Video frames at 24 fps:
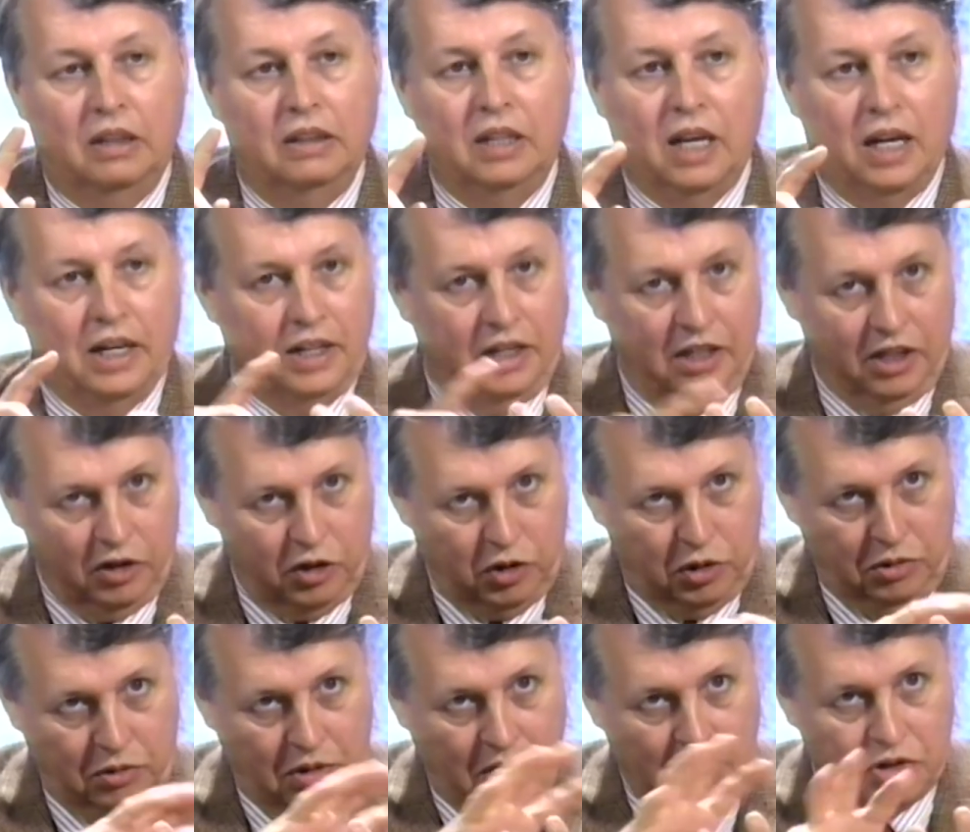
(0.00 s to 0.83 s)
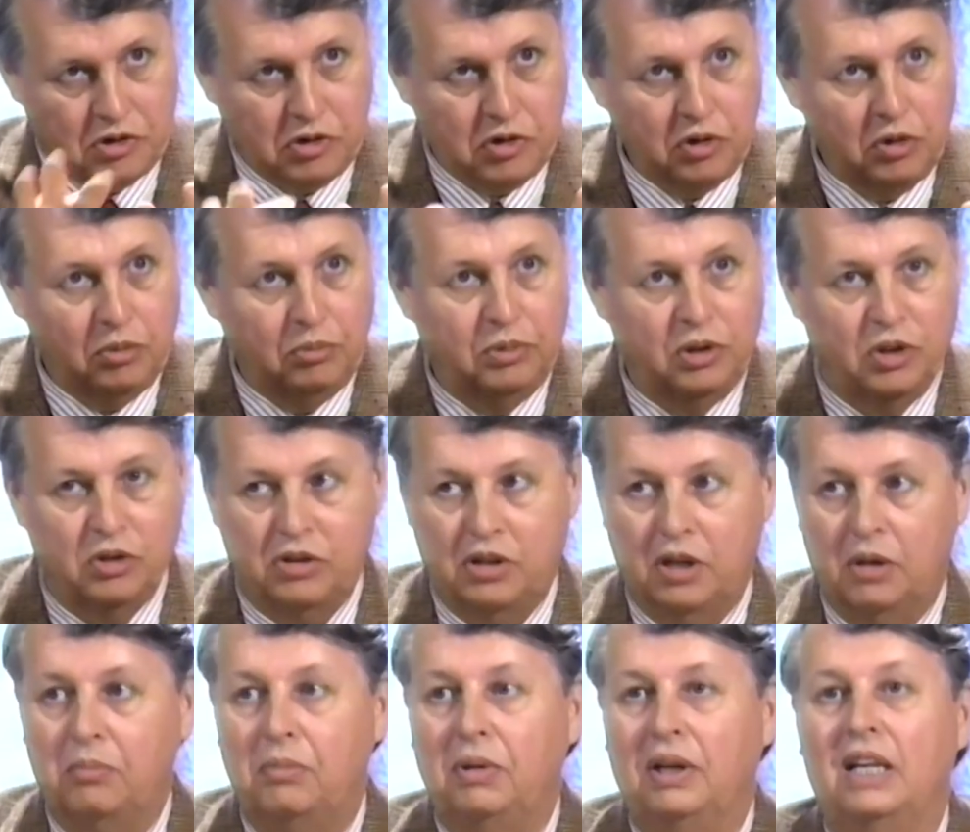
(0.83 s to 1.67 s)
not in a terrestrial
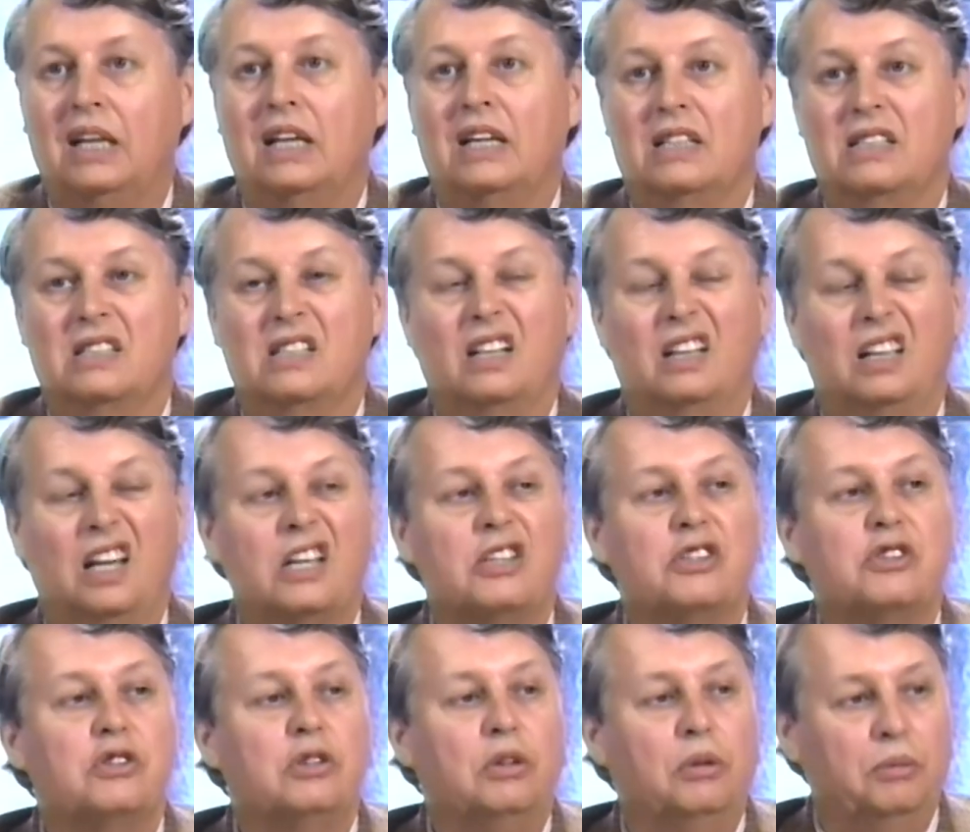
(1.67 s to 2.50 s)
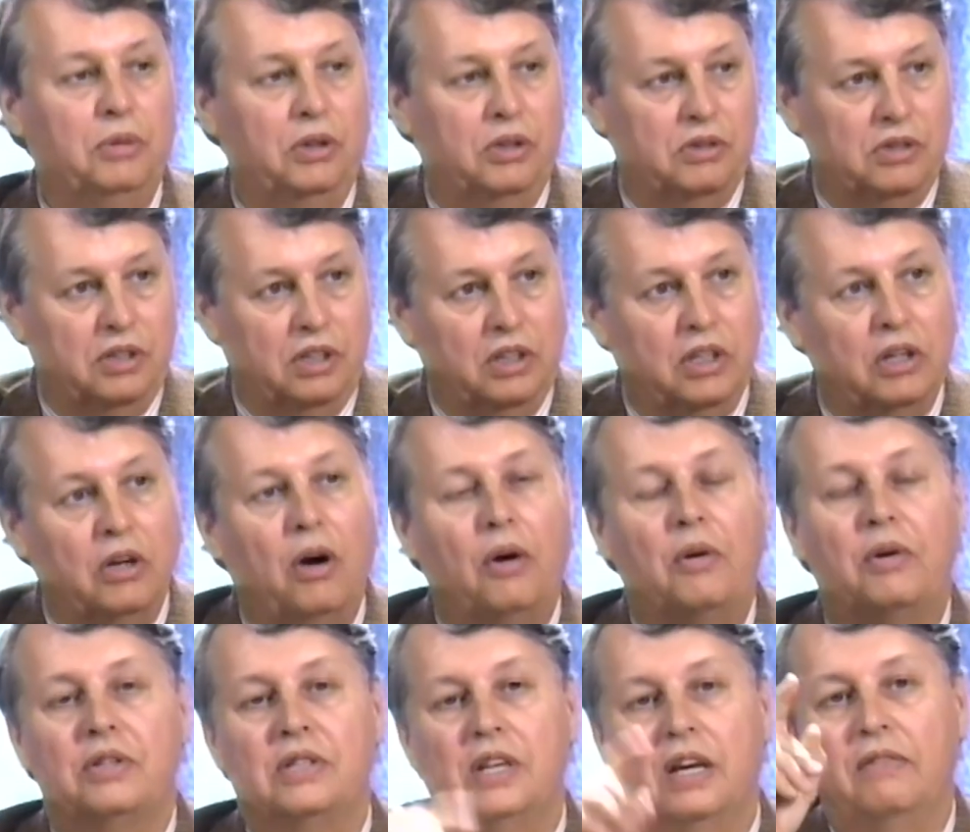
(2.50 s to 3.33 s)
music, but in a celestial music, you
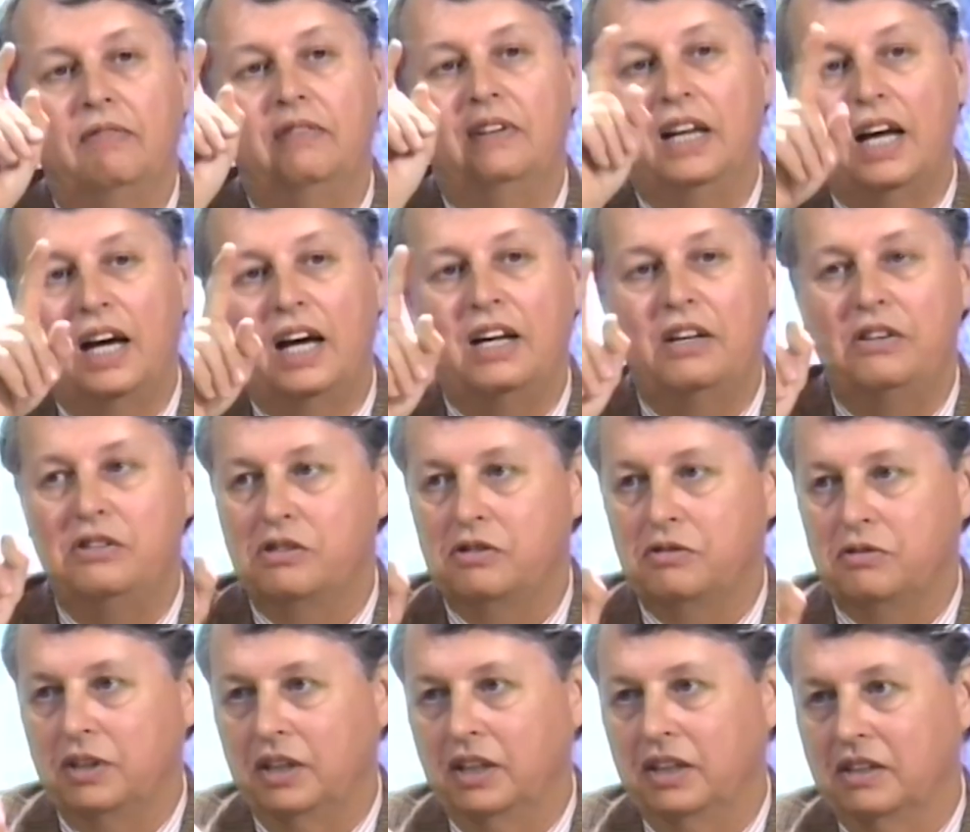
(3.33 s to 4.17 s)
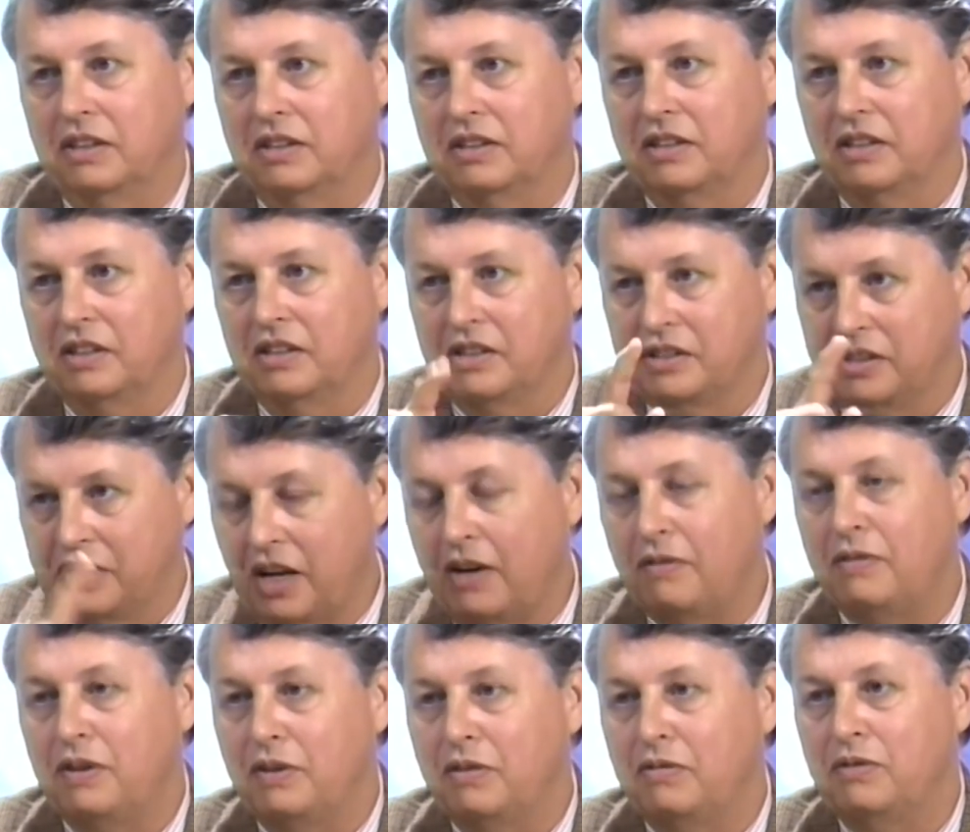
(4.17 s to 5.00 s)
always have nine strings,
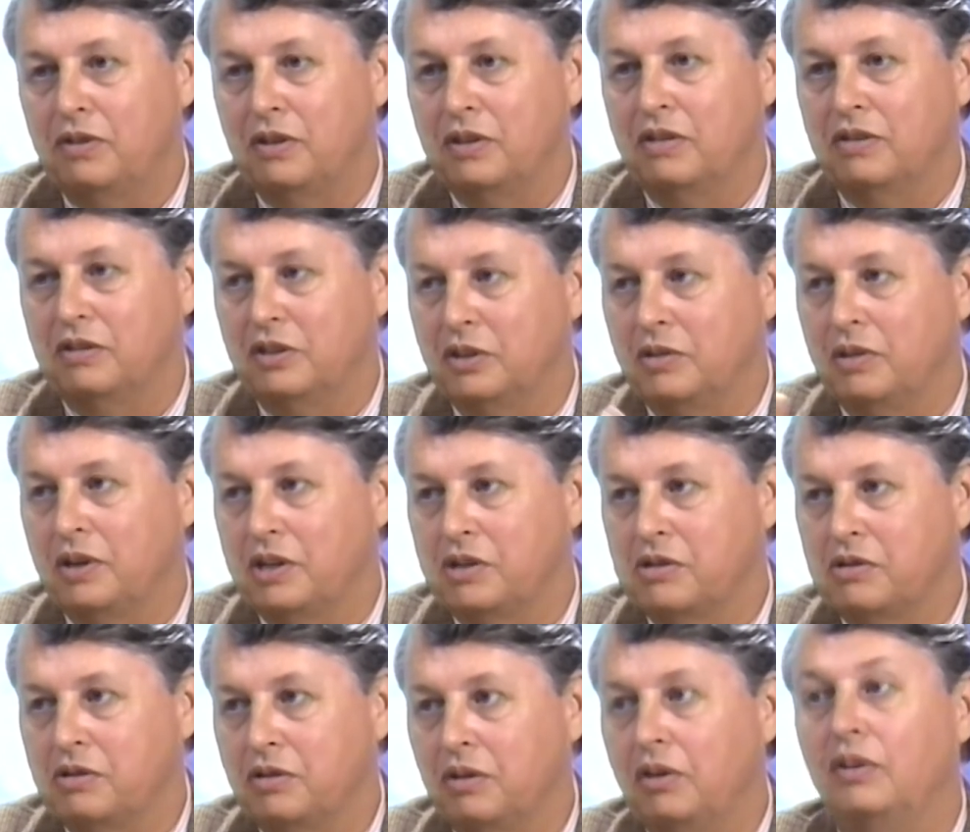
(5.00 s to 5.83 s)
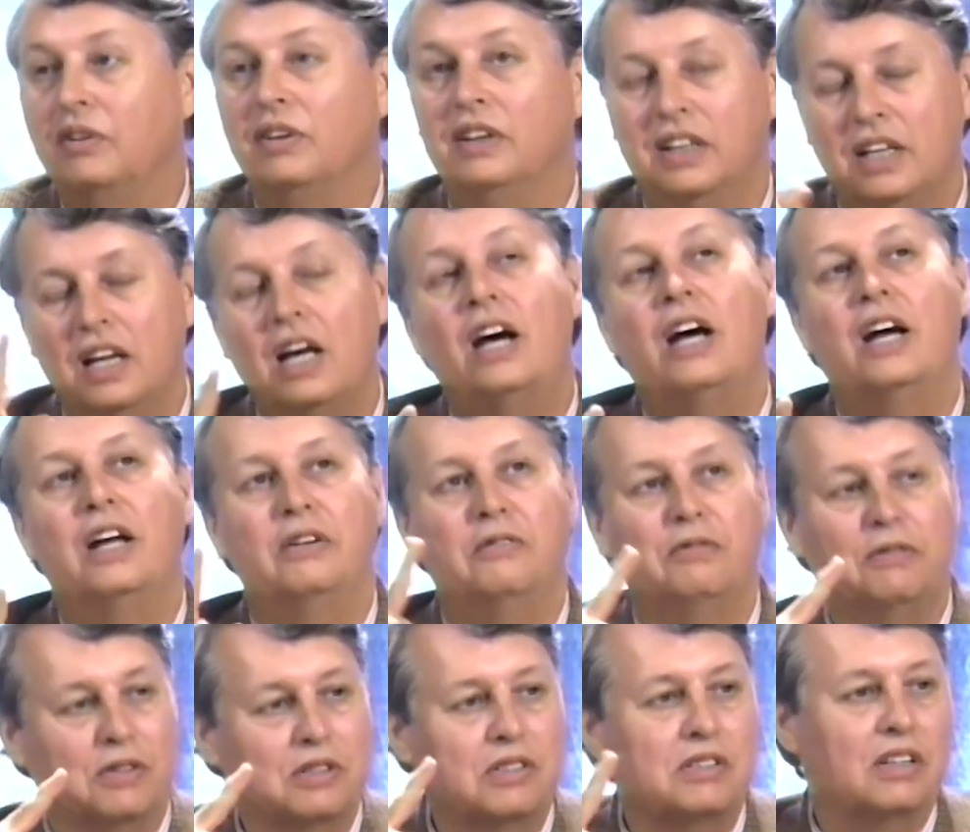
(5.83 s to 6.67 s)
seven for terrestrial, nine
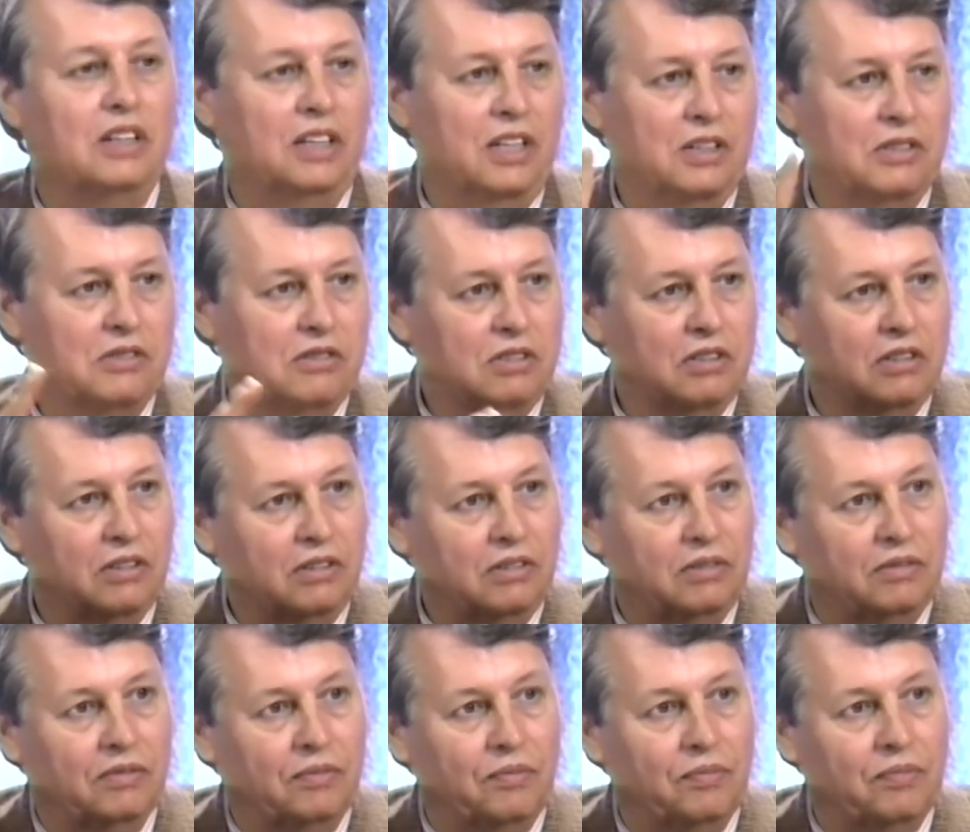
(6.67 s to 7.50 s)
for celestial.